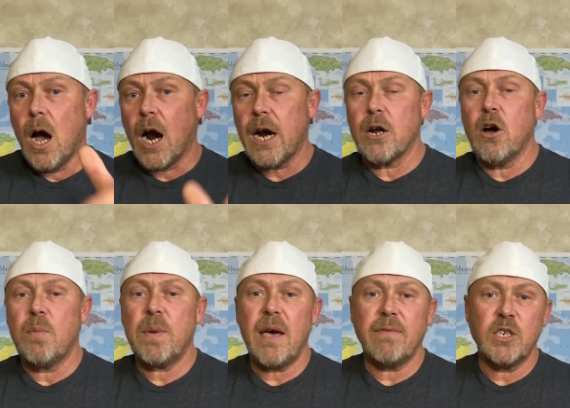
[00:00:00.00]
All right, I
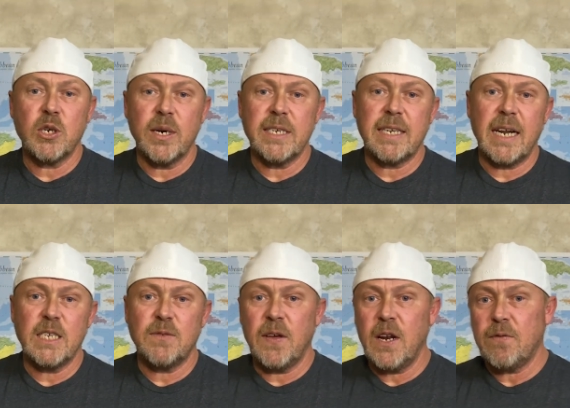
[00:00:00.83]
hope you have enjoyed
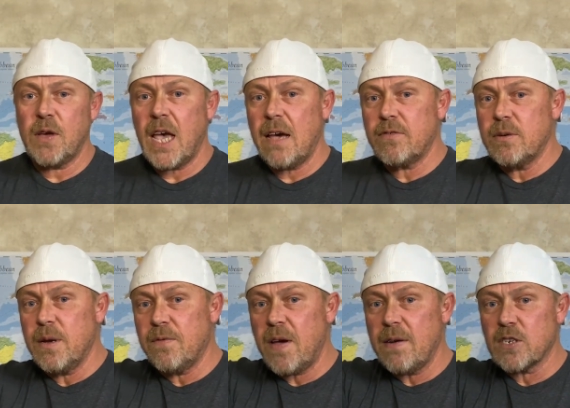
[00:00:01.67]
today's video. If you have, do me
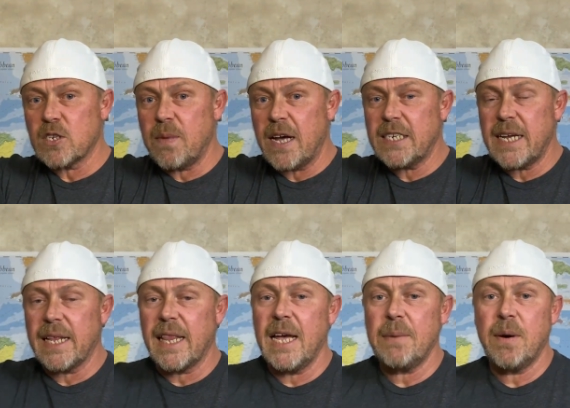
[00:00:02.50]
a favor, smash
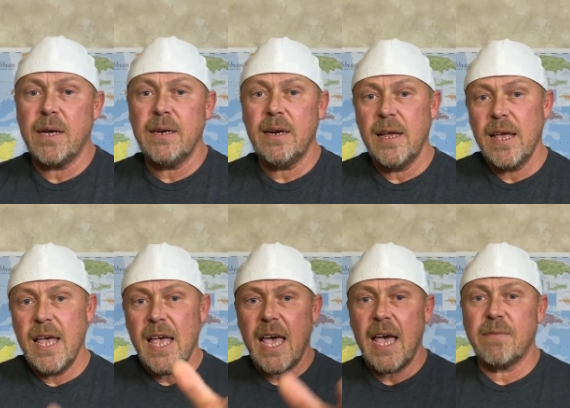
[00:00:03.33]
that like button.
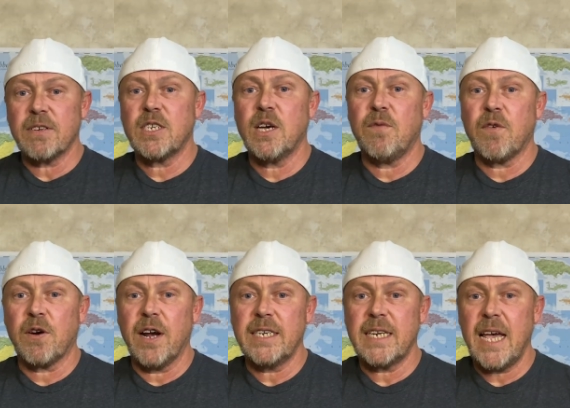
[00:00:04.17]
Have yourself a
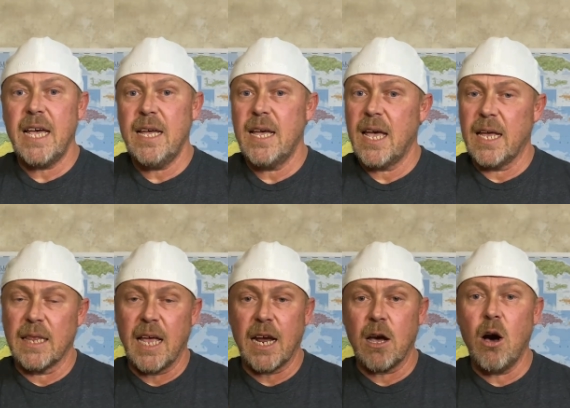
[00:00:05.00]
great day. And
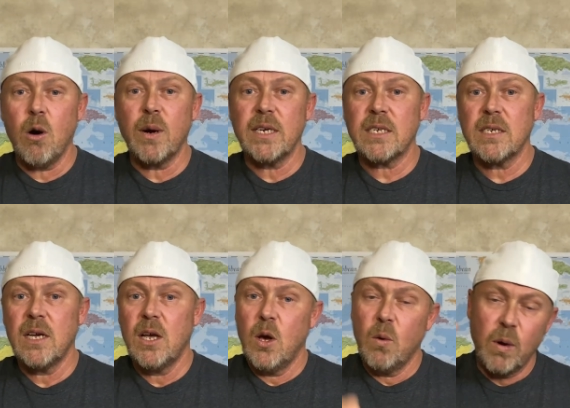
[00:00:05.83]
like always,
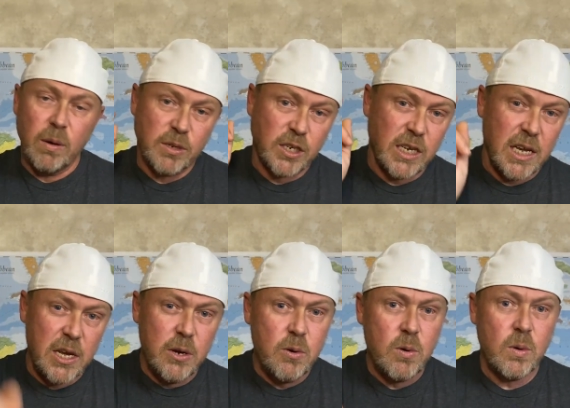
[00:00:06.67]
we will see
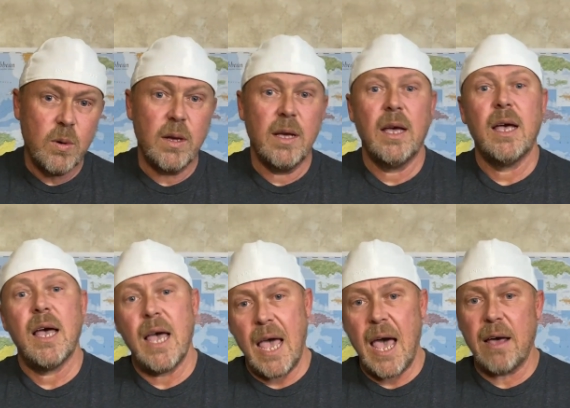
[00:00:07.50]
you
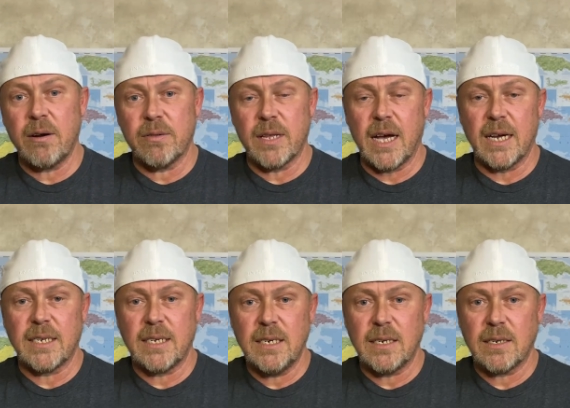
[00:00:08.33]
out on the high
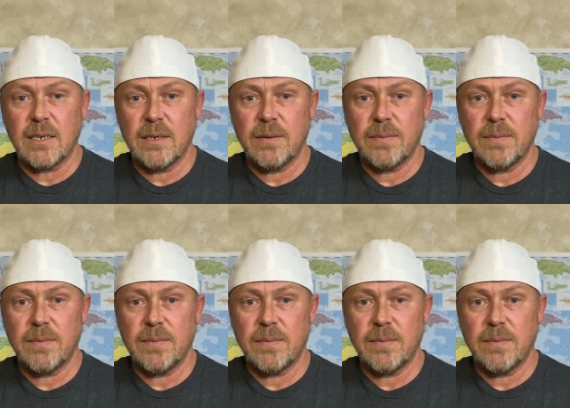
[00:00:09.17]
seas.